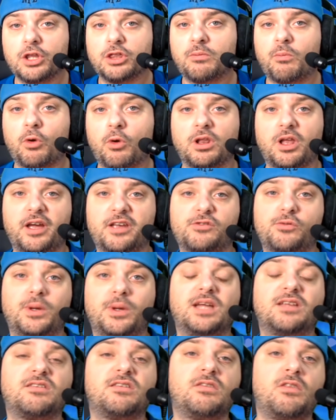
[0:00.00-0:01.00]
The more likes we
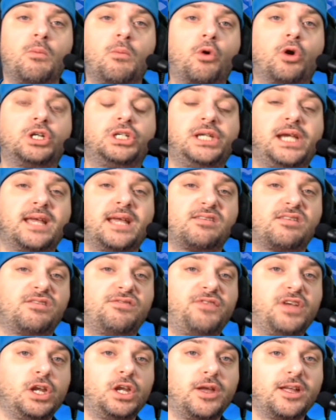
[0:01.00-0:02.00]
get, the more chance this
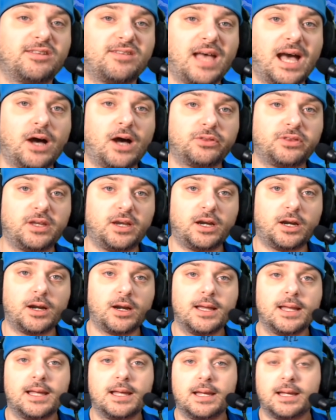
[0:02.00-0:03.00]
video gets out there.
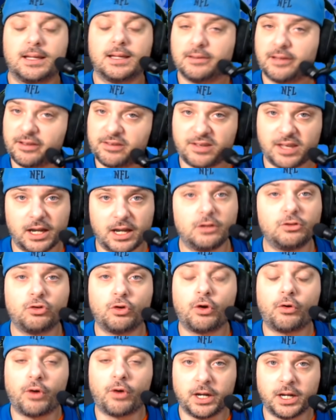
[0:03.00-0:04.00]
Let's get into it right